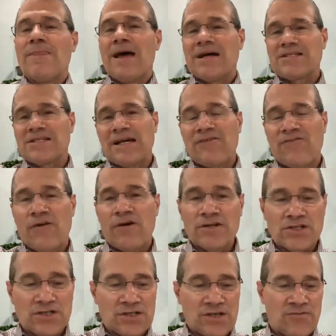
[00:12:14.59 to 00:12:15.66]
I said, how far
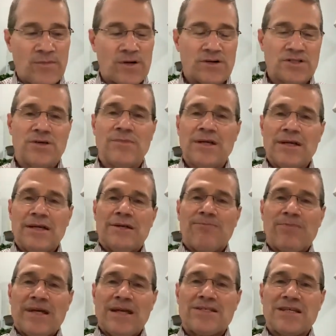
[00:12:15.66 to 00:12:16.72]
is the tough mudder, Jimmy?
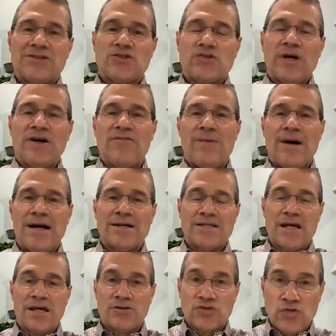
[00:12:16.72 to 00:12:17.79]
He said, 12 miles.
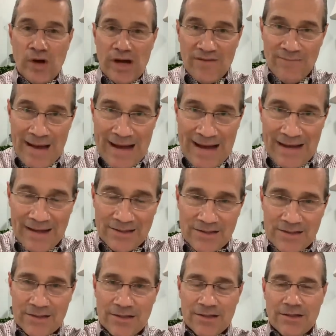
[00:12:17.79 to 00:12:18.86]
I go, 12 miles?